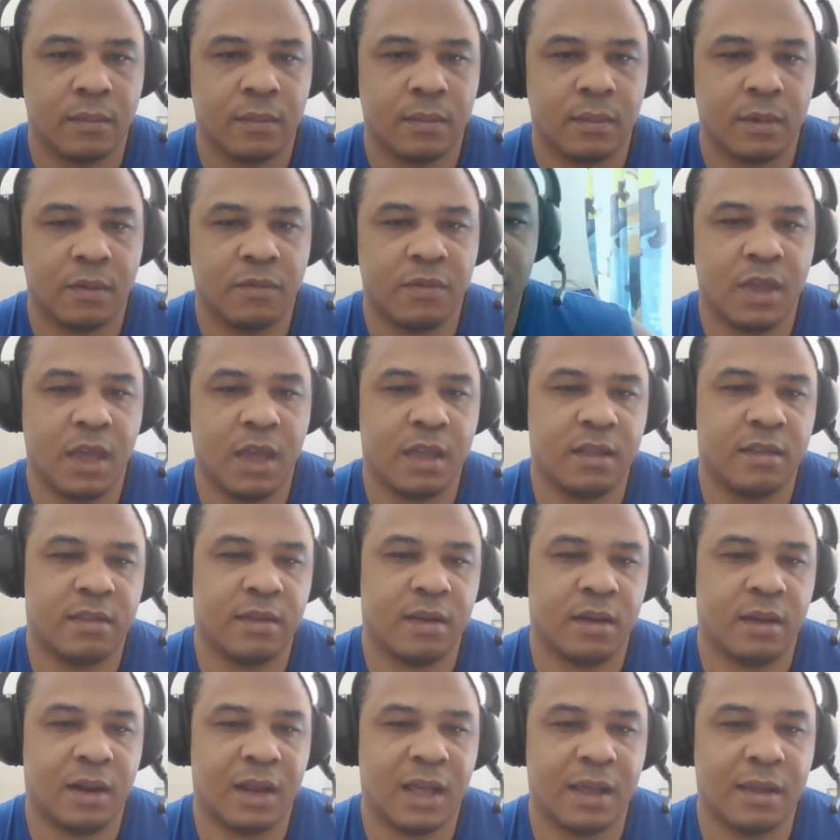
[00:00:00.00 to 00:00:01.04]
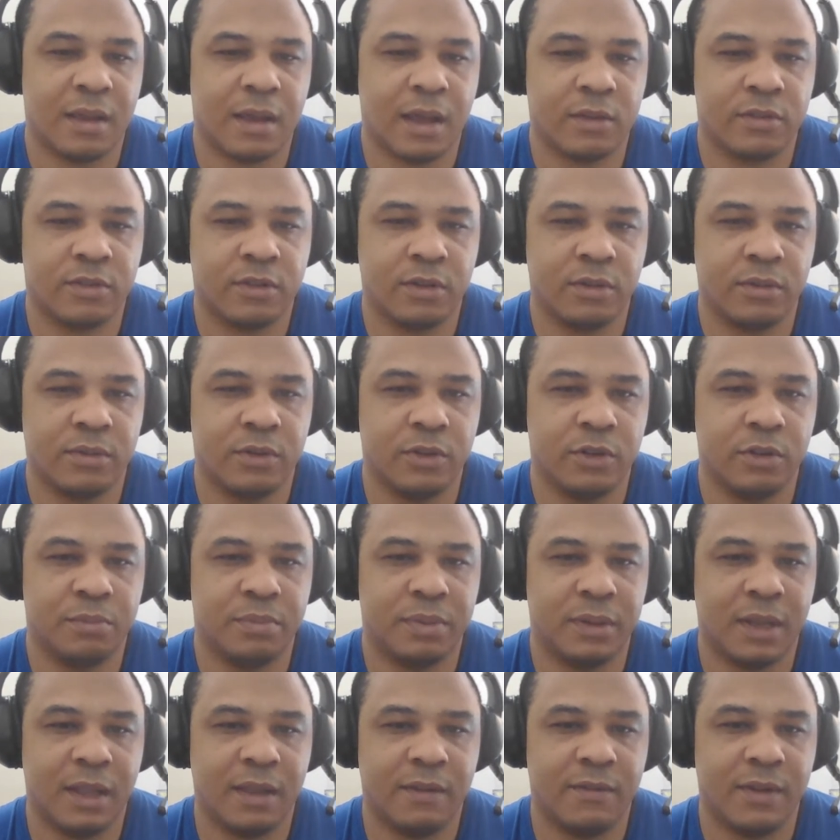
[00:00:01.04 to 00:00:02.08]
If you can't tell, I also do
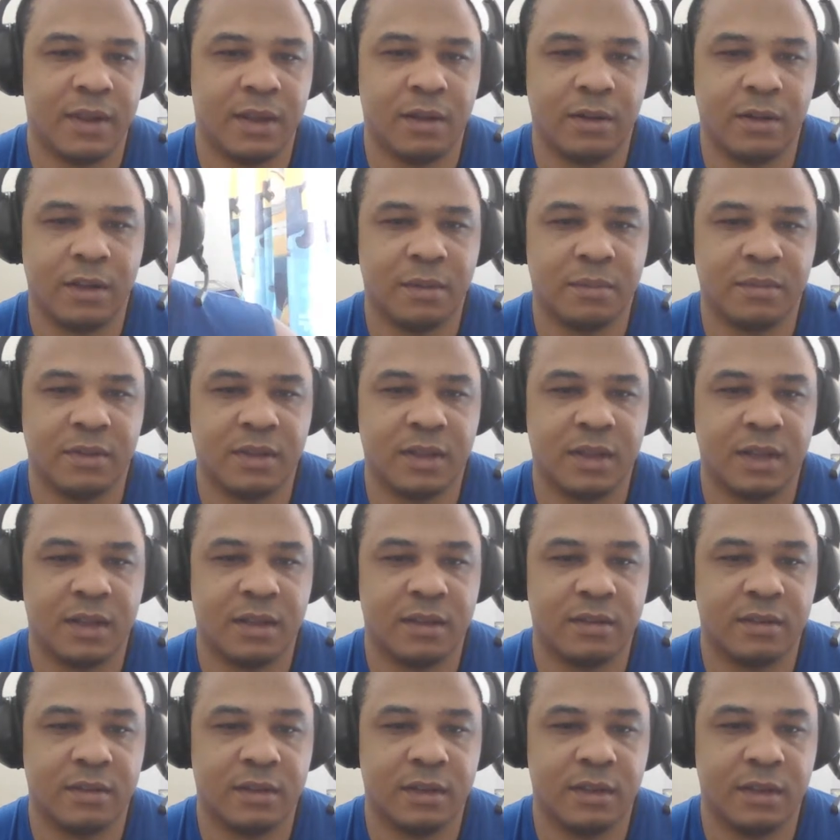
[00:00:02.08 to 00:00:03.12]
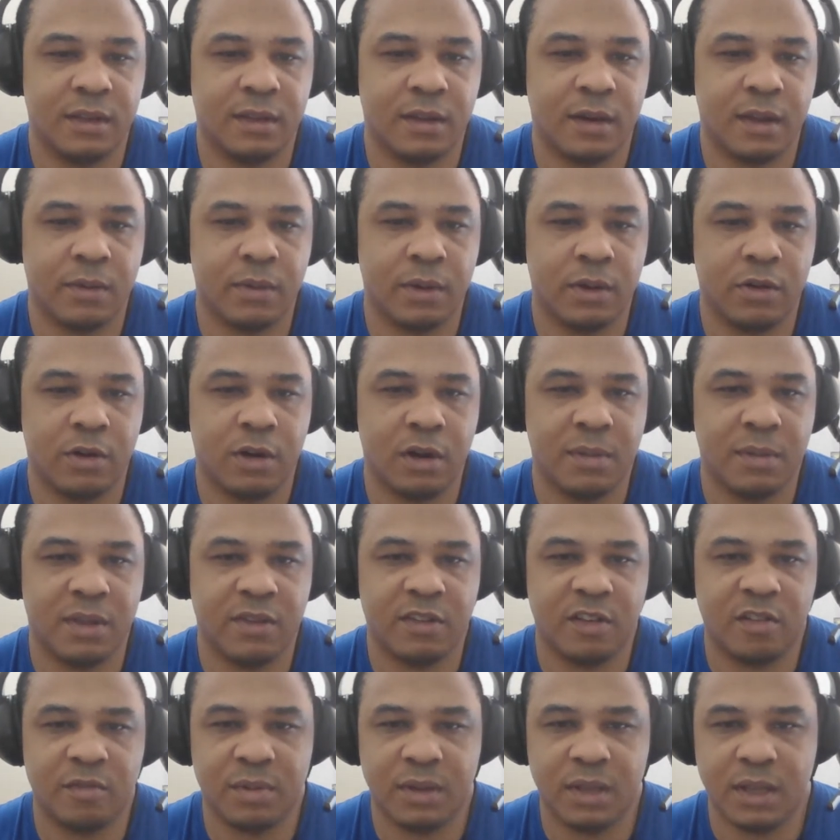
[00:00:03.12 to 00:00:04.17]
play video games constantly, and I record
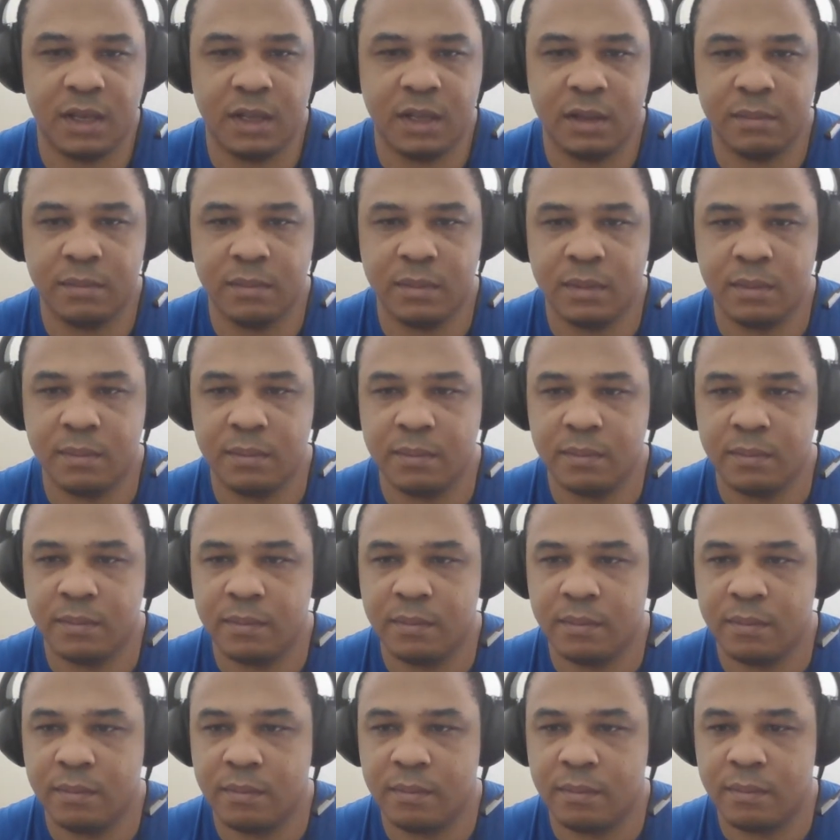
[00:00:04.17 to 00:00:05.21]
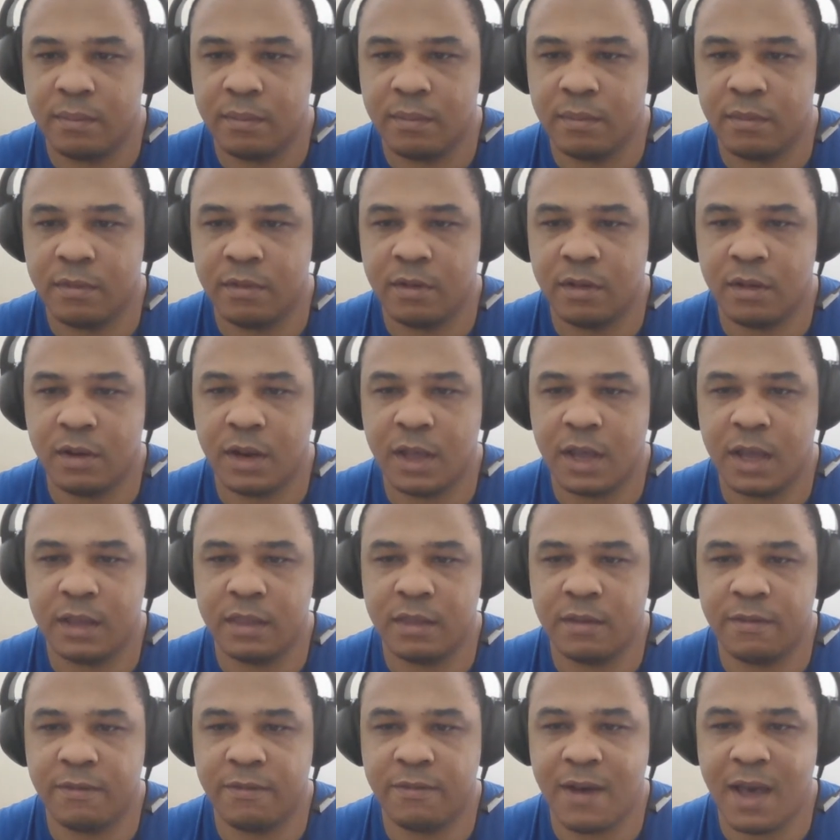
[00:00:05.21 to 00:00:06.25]
myself playing them. So like the
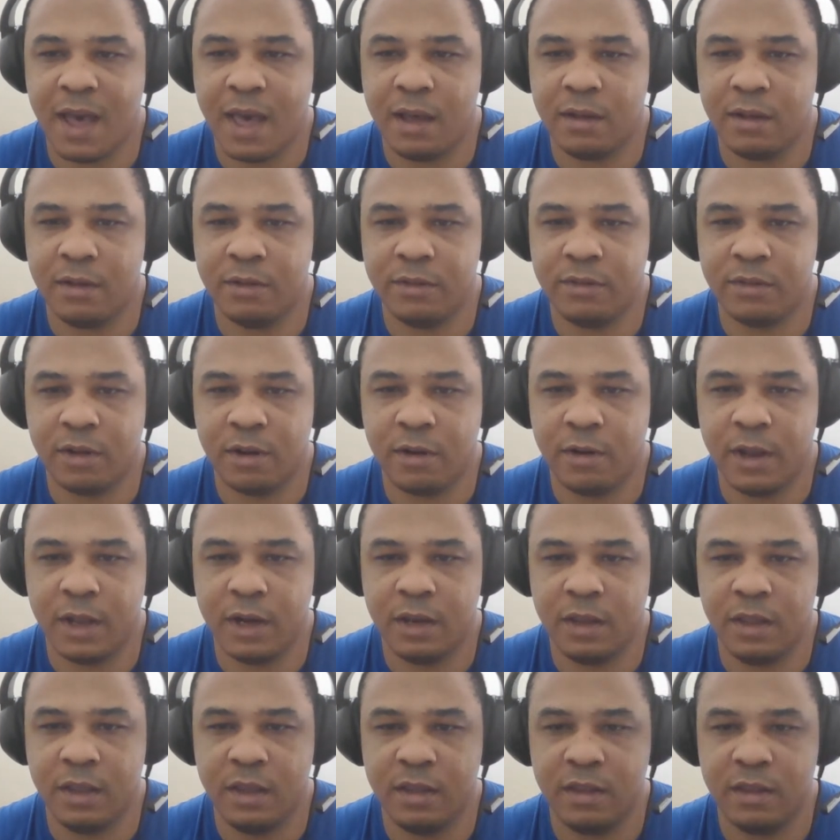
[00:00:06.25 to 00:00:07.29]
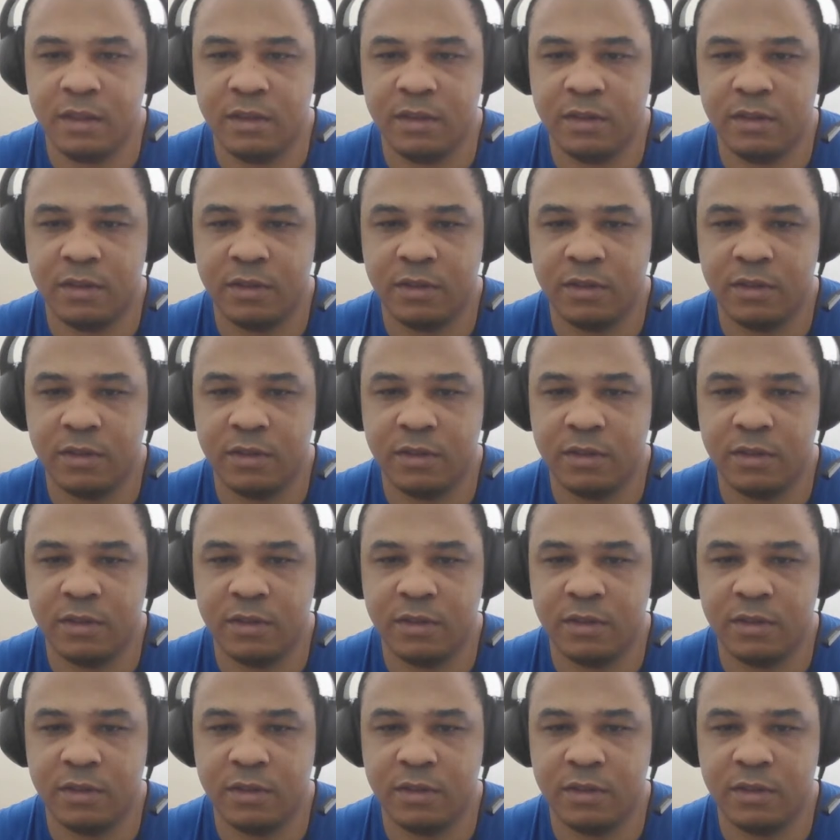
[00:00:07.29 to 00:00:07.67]
files are in these.